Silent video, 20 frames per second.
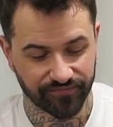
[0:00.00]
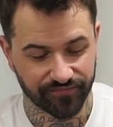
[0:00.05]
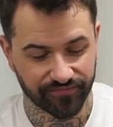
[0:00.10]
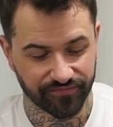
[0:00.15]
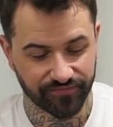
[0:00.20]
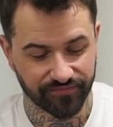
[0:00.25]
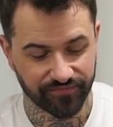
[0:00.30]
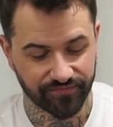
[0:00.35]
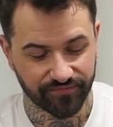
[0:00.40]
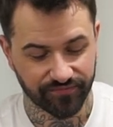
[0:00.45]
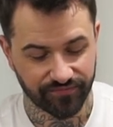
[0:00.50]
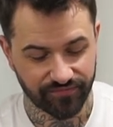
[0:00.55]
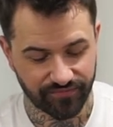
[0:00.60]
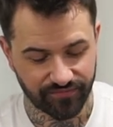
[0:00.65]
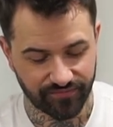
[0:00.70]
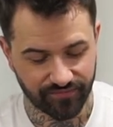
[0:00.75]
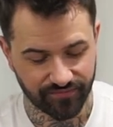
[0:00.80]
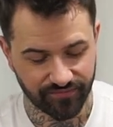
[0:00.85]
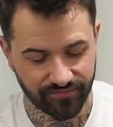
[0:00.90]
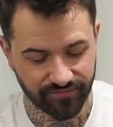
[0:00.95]

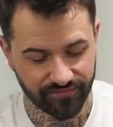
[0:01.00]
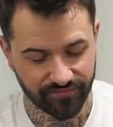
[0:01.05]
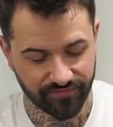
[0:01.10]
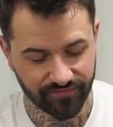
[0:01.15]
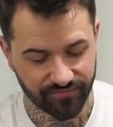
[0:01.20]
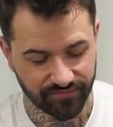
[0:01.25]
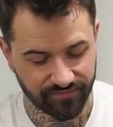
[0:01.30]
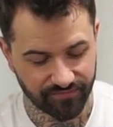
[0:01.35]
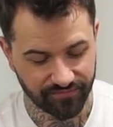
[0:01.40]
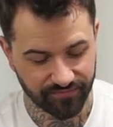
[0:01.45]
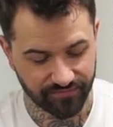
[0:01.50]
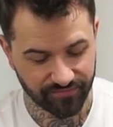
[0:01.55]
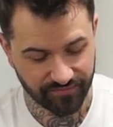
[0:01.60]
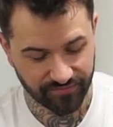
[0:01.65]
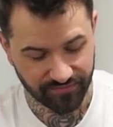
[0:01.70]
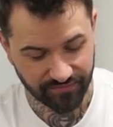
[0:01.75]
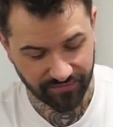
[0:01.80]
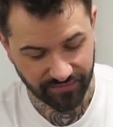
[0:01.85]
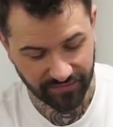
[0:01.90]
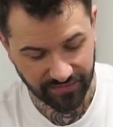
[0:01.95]

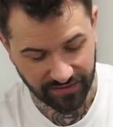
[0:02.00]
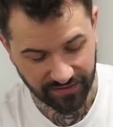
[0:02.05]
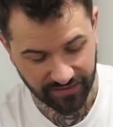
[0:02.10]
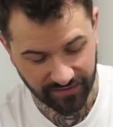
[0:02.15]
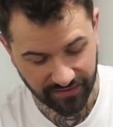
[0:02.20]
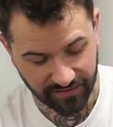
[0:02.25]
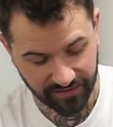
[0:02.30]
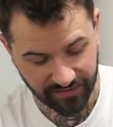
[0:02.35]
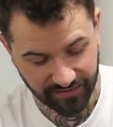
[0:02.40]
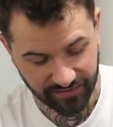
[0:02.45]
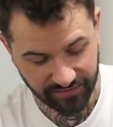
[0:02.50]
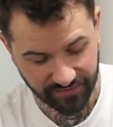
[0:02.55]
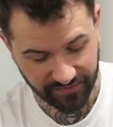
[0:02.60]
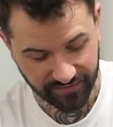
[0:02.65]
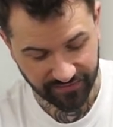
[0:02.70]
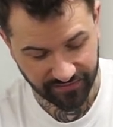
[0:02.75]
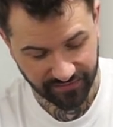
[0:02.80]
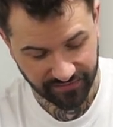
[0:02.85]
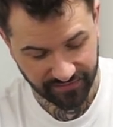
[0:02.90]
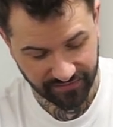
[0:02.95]

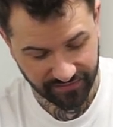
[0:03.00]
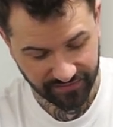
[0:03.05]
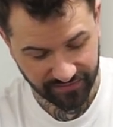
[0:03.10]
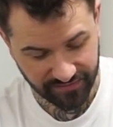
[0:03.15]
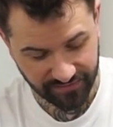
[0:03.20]
Nothing is said.